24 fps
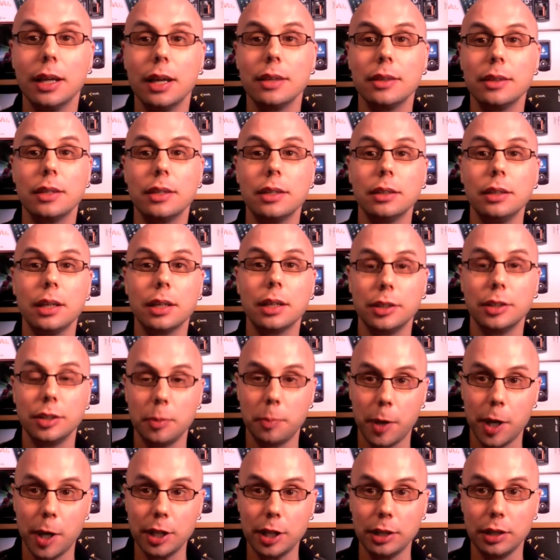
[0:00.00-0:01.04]
then they're looking to
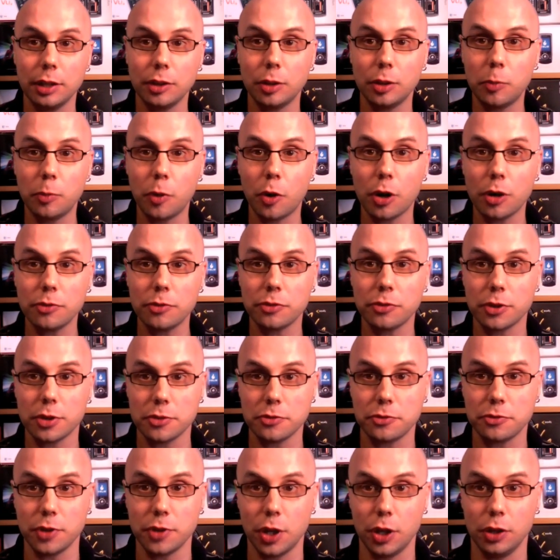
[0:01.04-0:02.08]
pay a little more for a
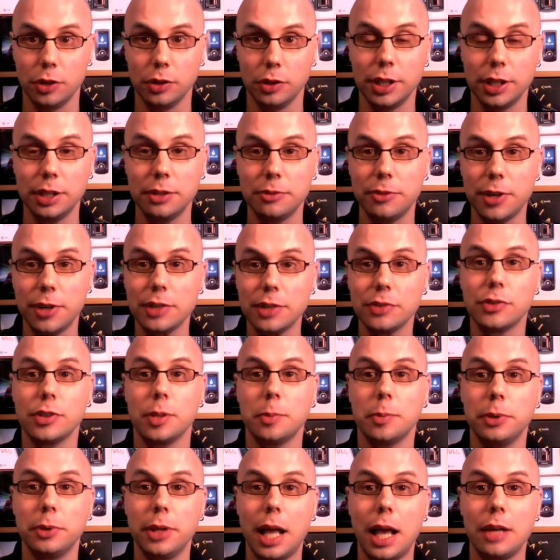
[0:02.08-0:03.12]
phone, invest in a
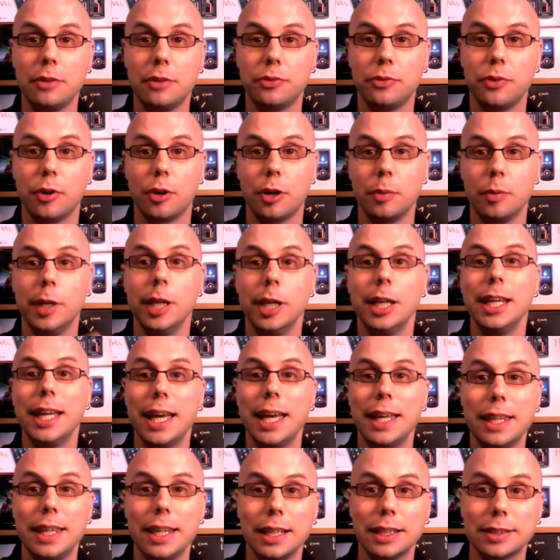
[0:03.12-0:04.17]
platform,
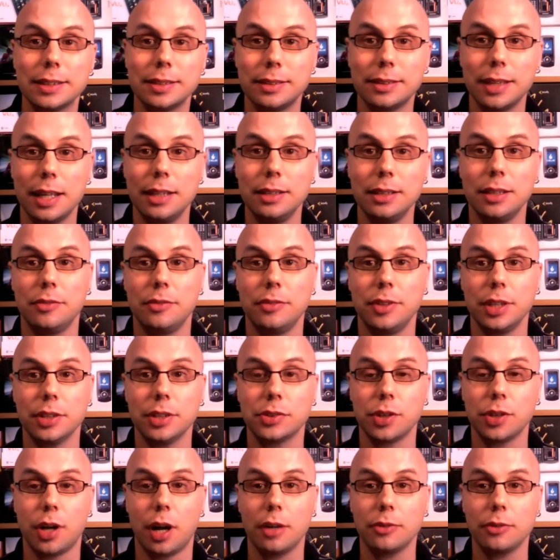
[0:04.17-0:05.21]
and then extend it via
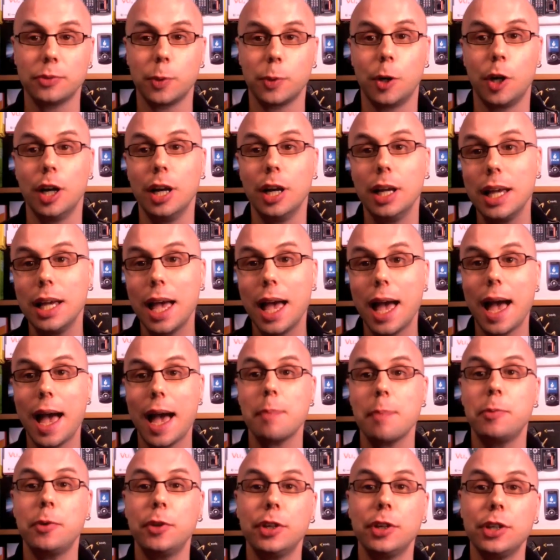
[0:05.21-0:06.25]
software.
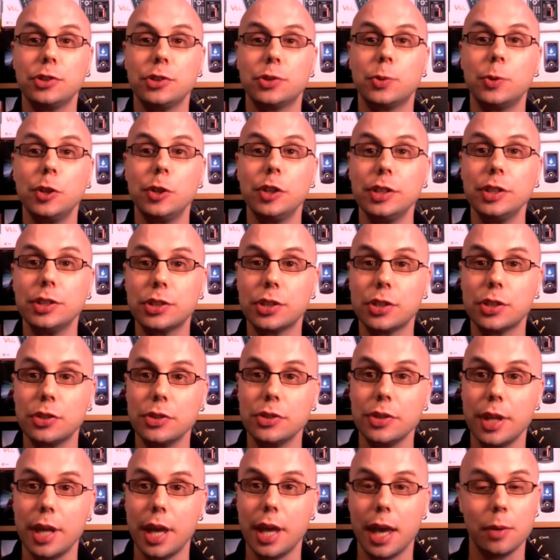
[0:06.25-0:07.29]
Apple has really
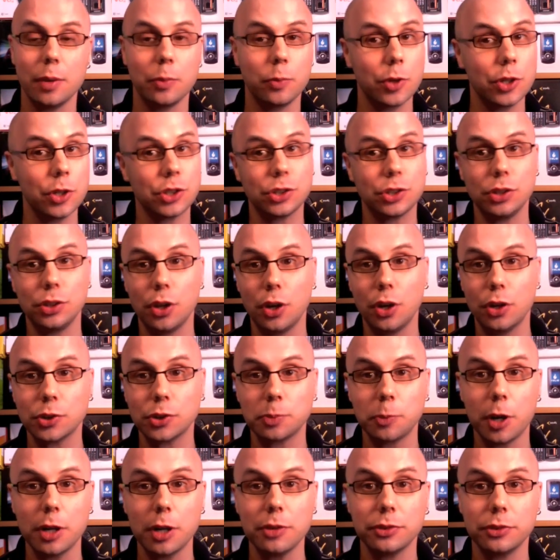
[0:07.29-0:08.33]
turned that, which
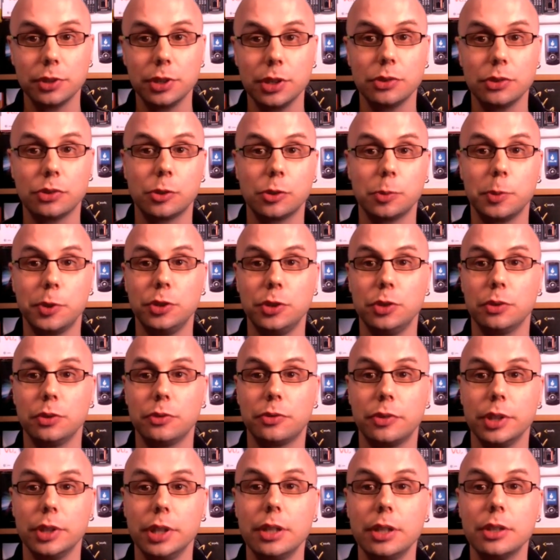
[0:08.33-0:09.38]
smartphone users have been doing
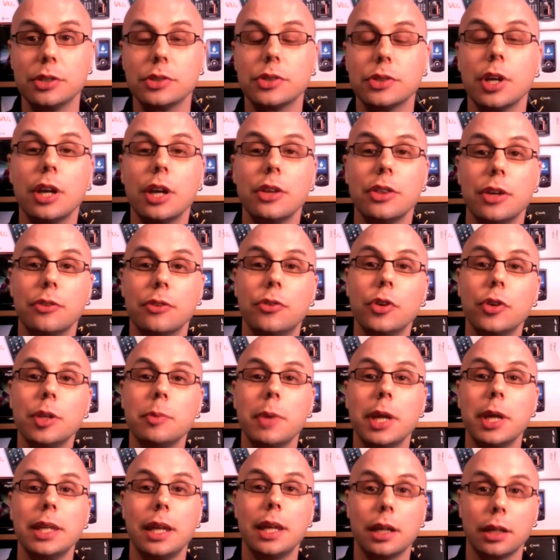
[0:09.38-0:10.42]
for years, they've really
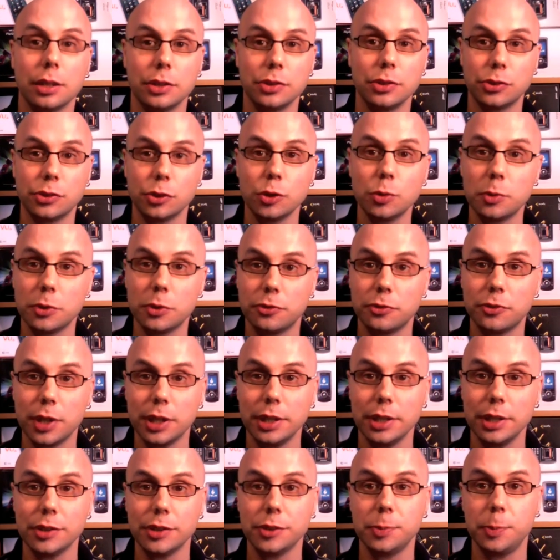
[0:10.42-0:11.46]
made that a
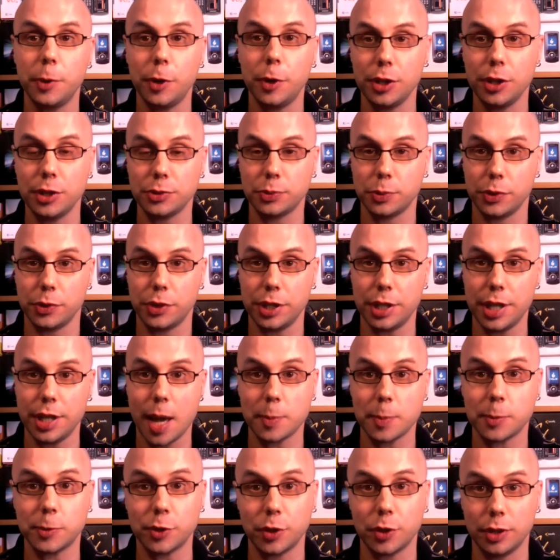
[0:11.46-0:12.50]
consumer-friendly experience with the
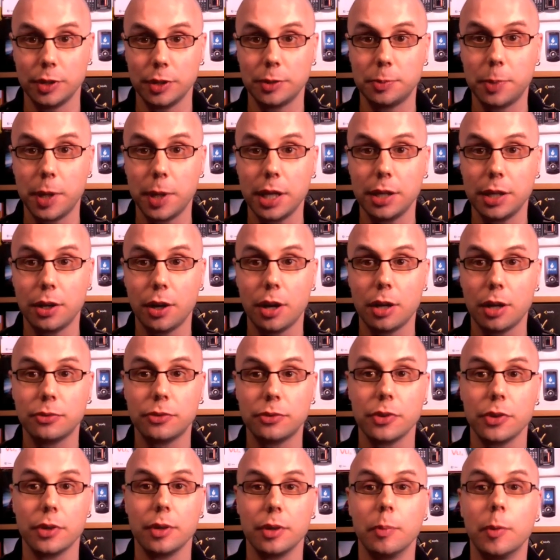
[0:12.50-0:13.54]
App Store, and it's paying off
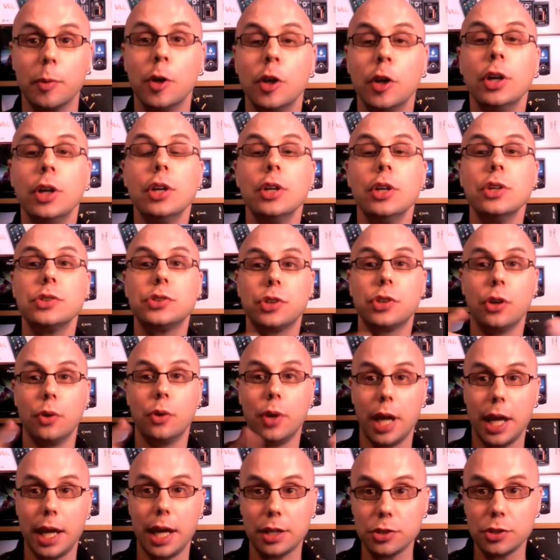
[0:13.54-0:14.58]
for them. So
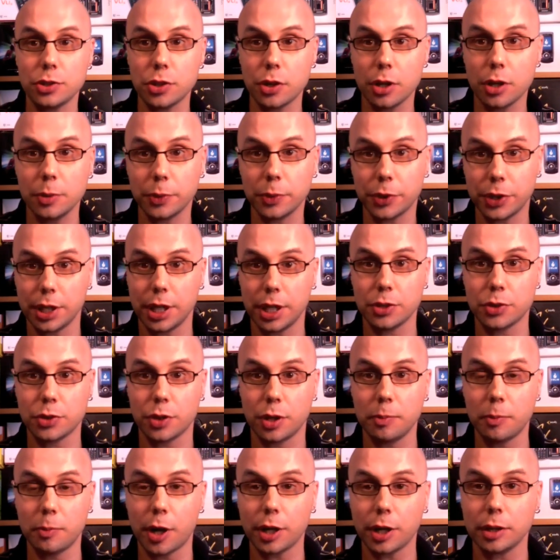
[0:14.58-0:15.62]
Android with the
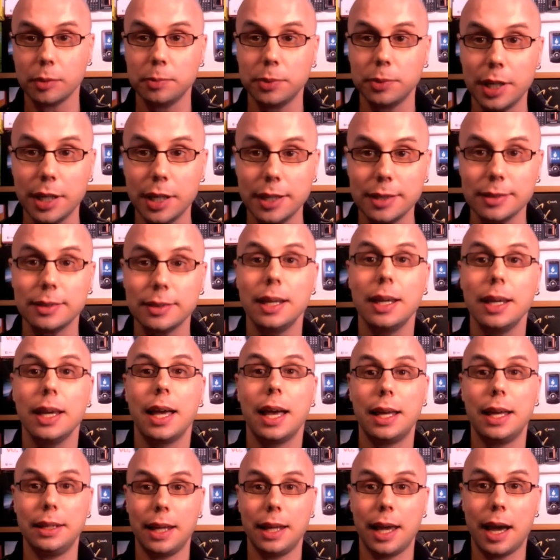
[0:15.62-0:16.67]
Android Marketplace,
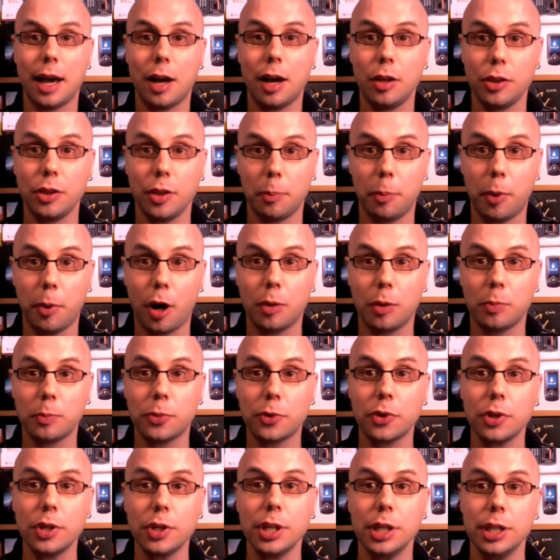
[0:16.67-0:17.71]
and now the Palm
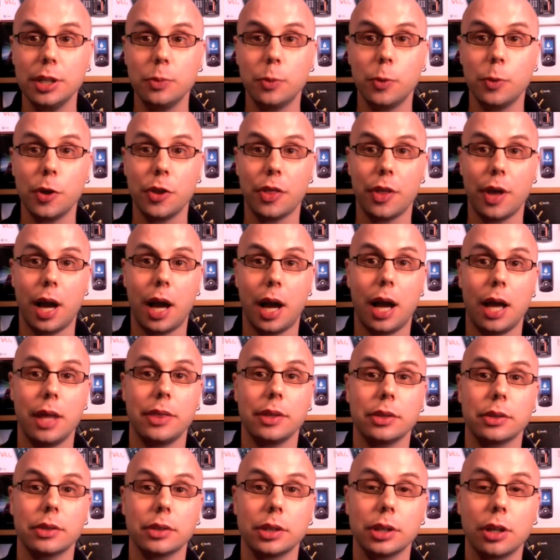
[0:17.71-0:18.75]
Pre with, I
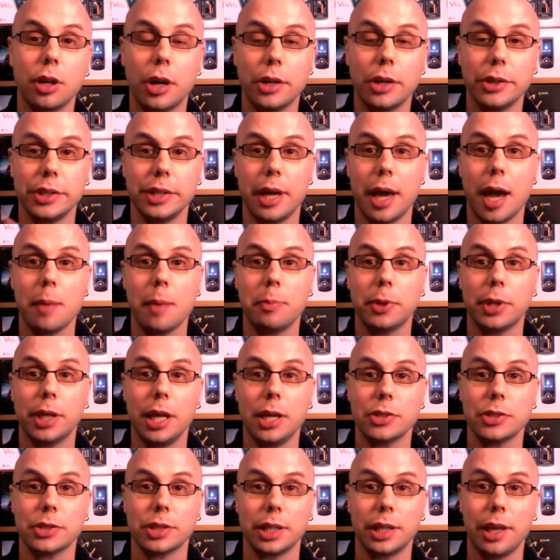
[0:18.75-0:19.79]
think they're going to call it the
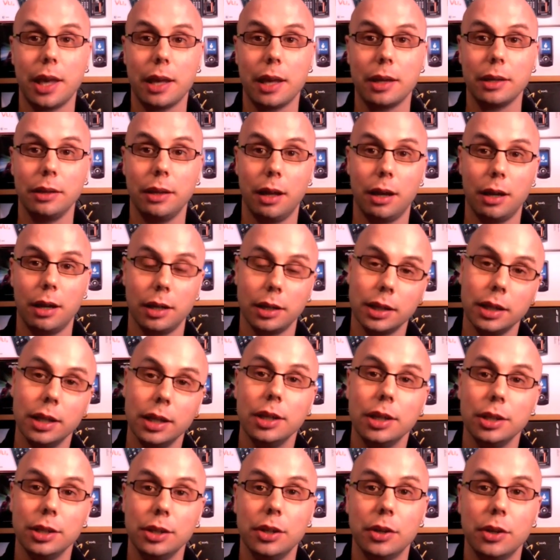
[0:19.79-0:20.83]
Application Catalog.
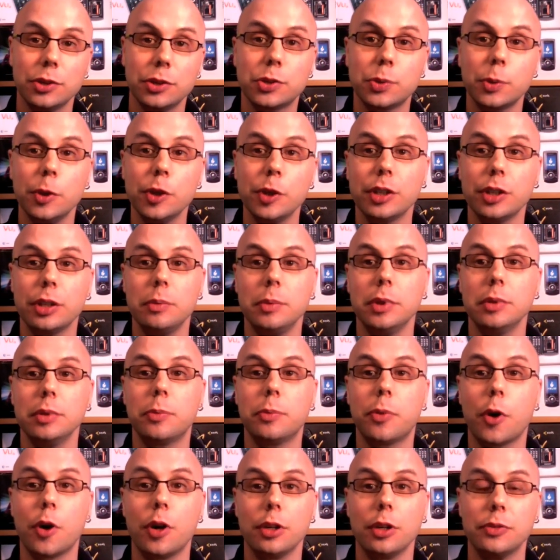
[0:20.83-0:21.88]
It's really going to be
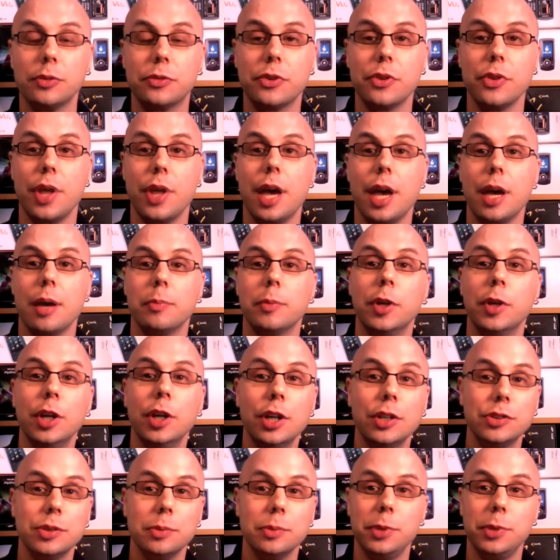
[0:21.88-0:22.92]
important for them
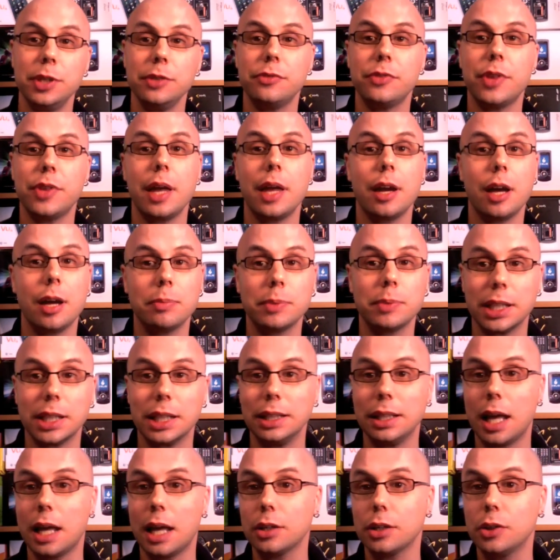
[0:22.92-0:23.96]
to beef that up, get a
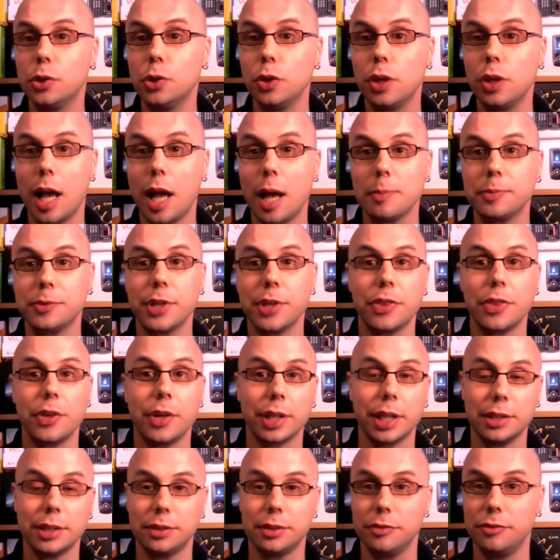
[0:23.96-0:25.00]
lot of cool apps out there,
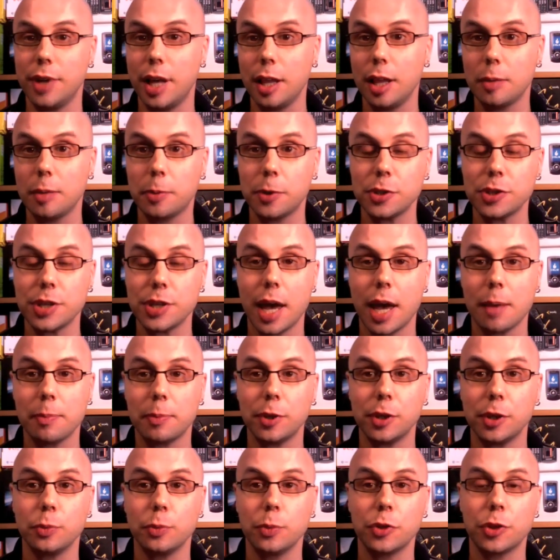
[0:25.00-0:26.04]
get developers
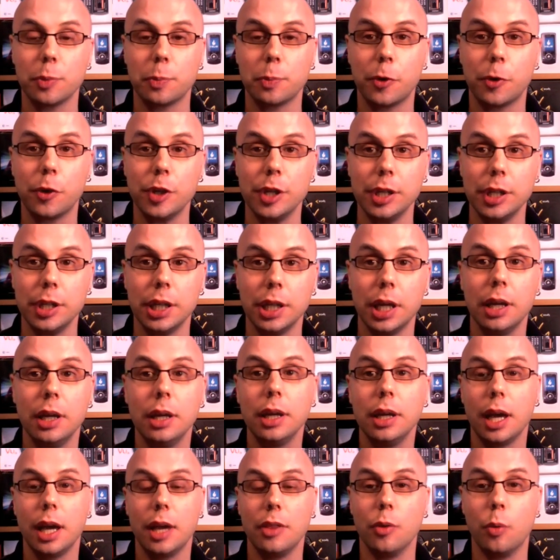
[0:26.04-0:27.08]
happening with the Pre
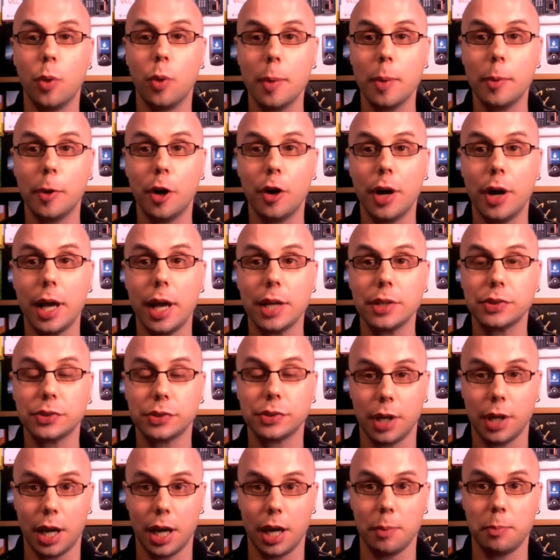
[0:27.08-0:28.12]
and the
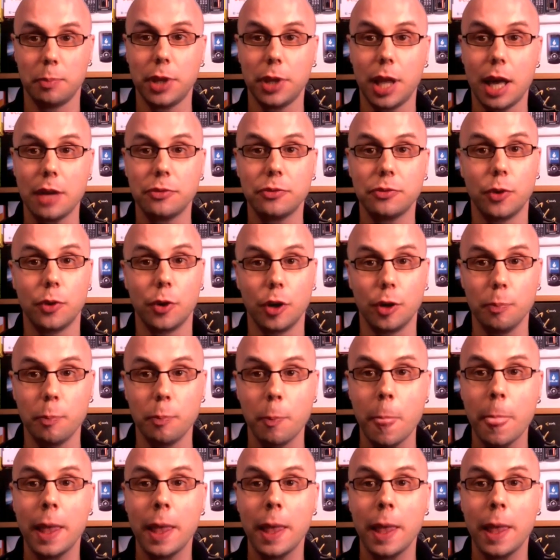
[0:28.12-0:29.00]
WebOS platform,